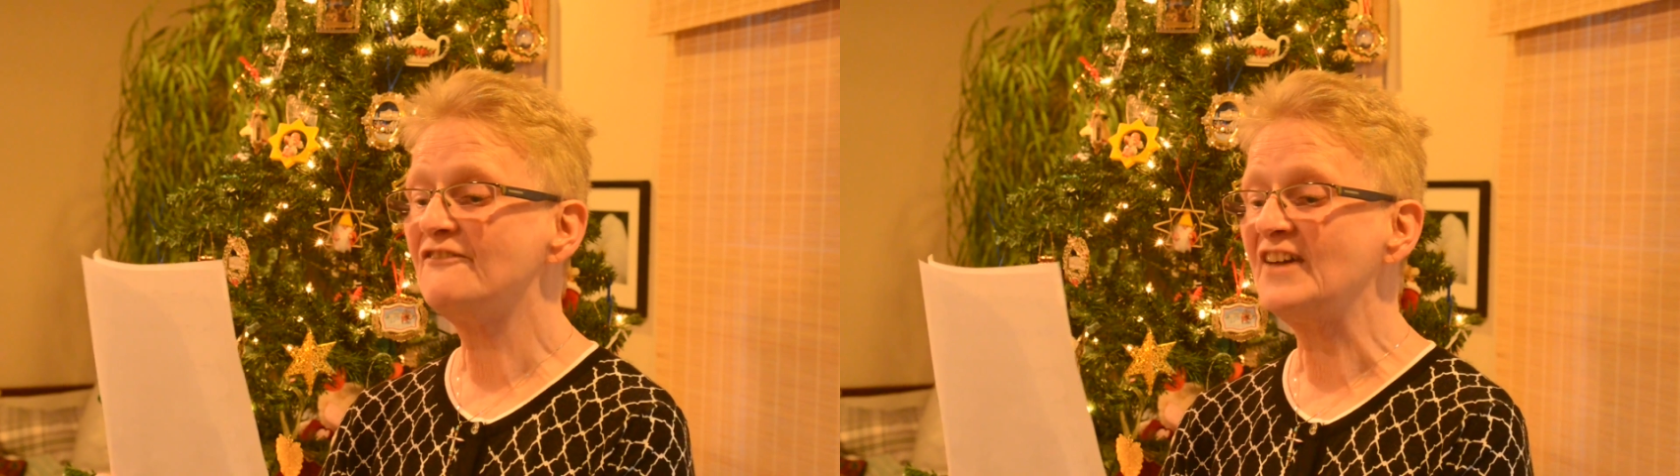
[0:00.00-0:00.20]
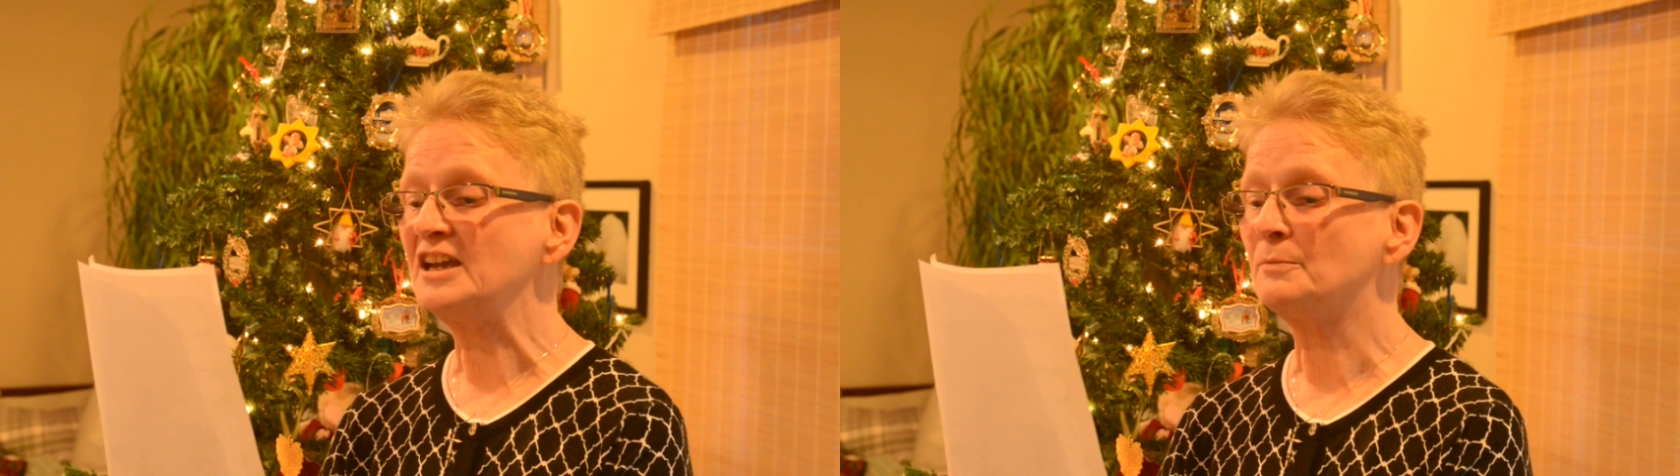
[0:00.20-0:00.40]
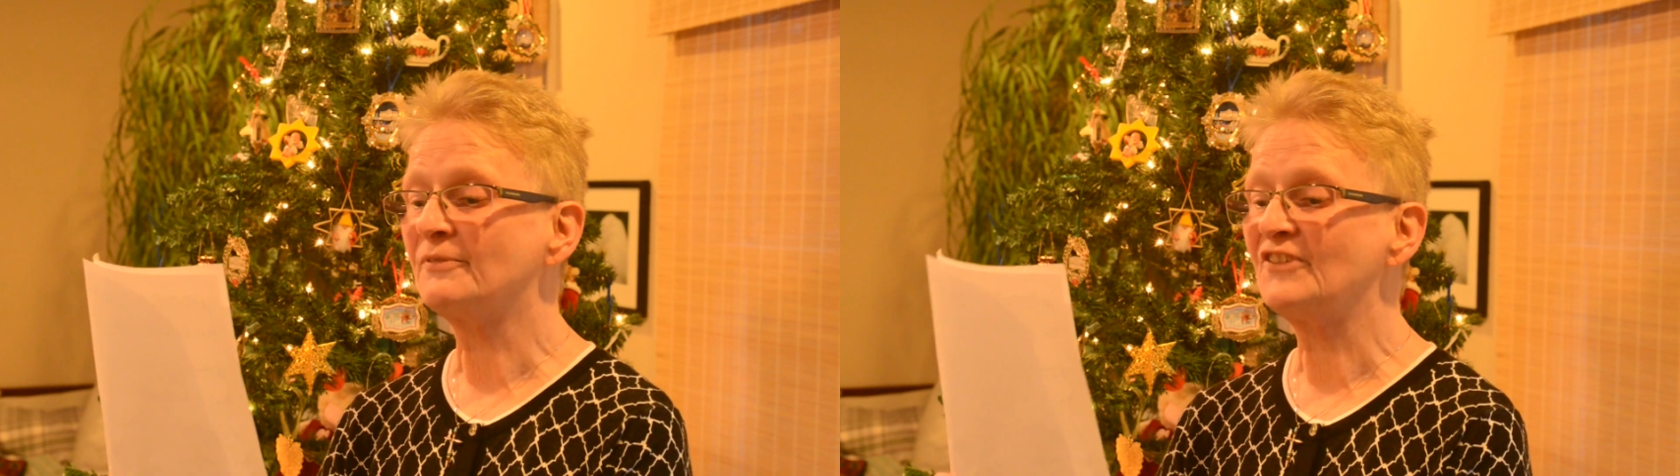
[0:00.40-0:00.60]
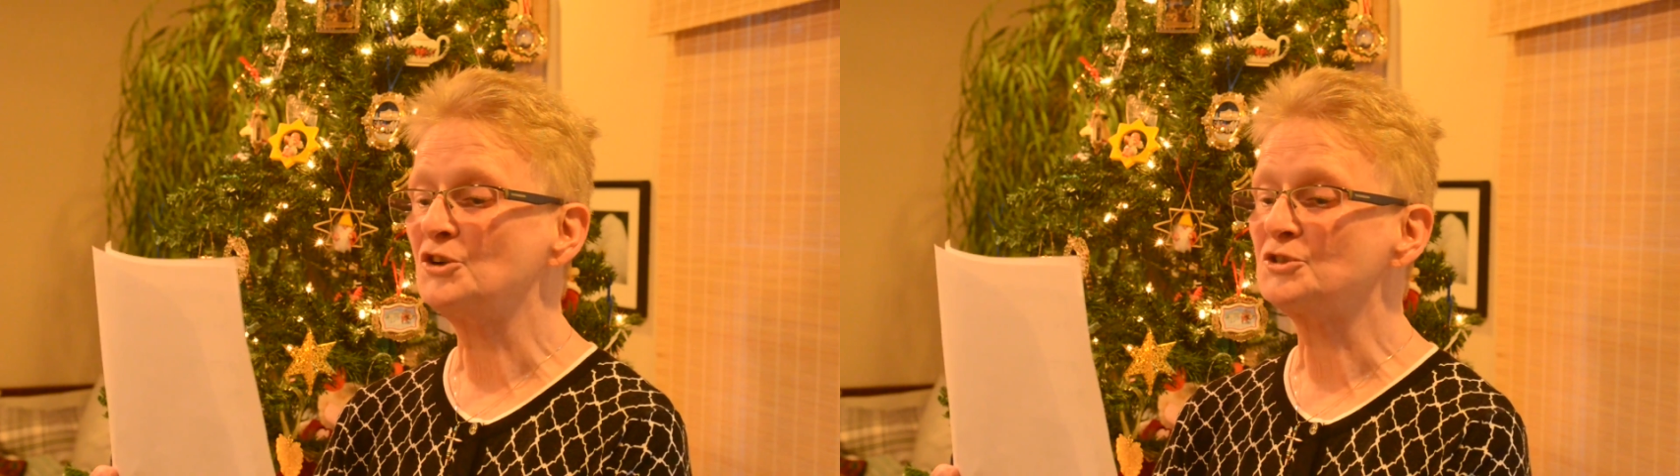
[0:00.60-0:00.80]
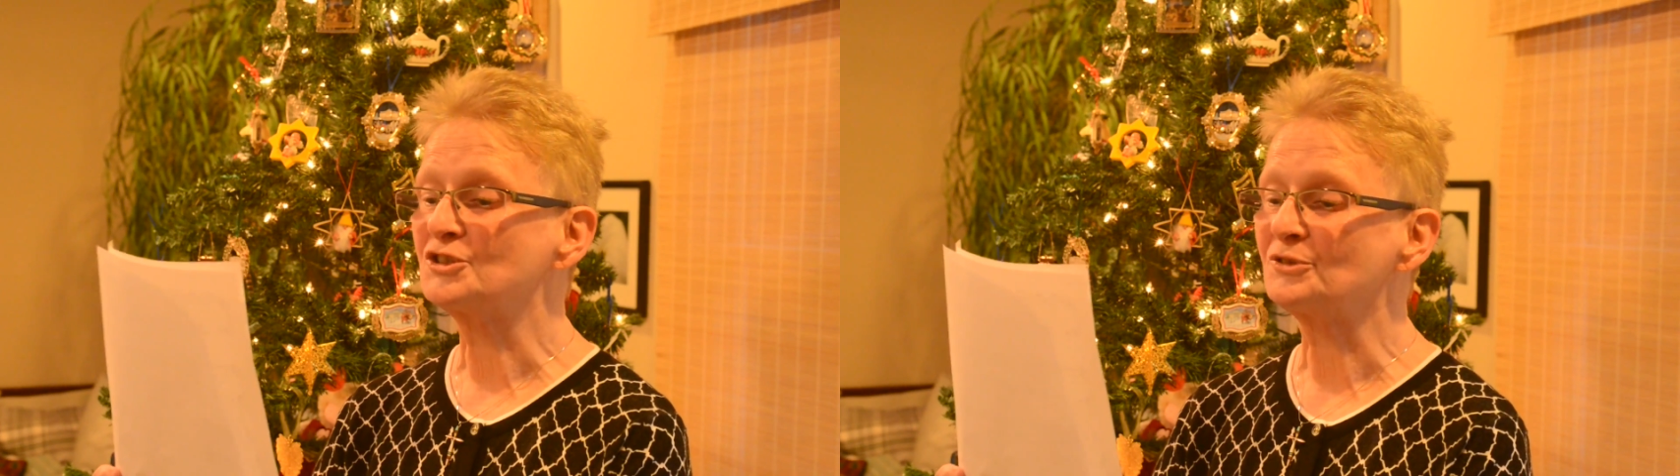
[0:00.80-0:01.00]
fake
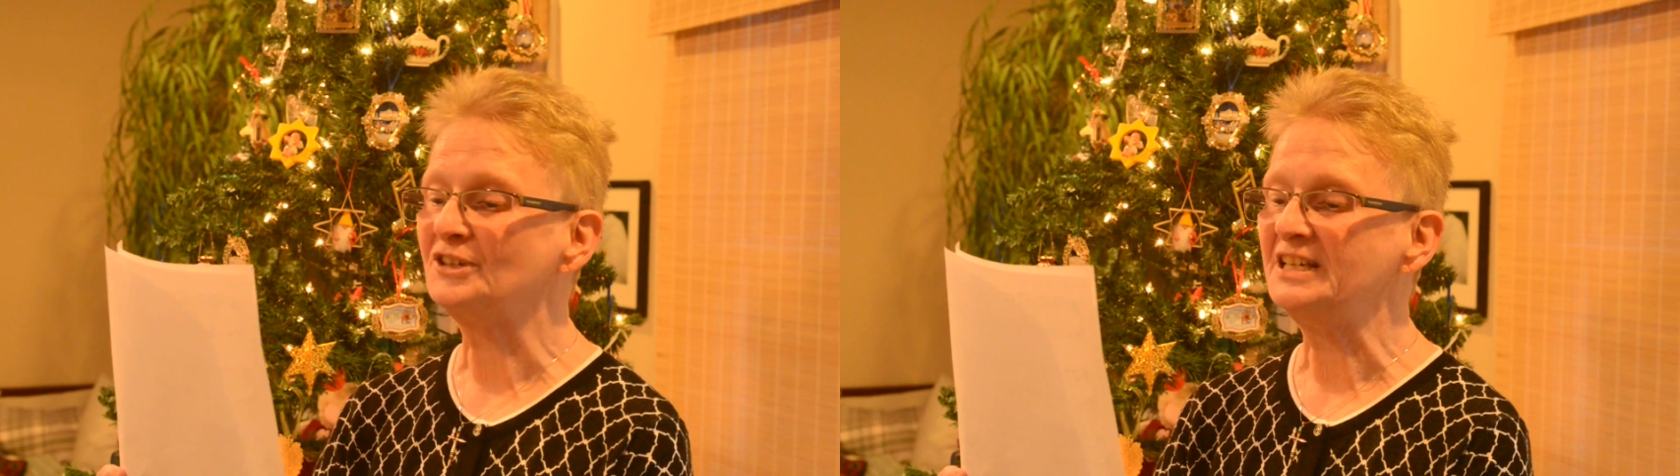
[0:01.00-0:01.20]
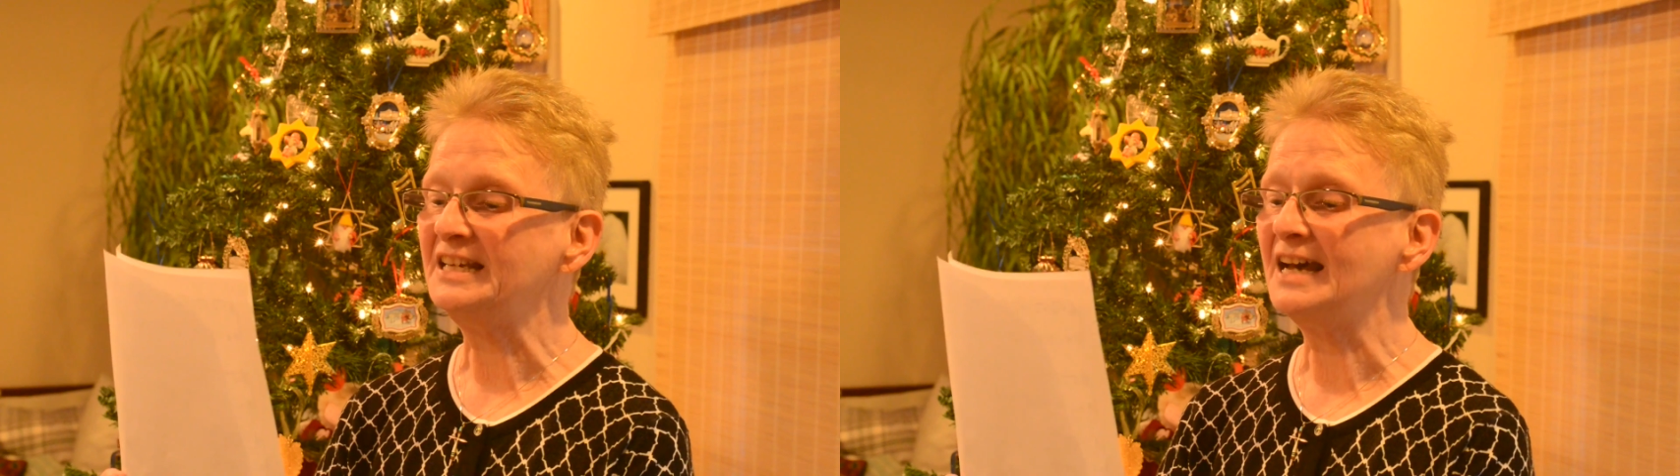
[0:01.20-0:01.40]
fir tree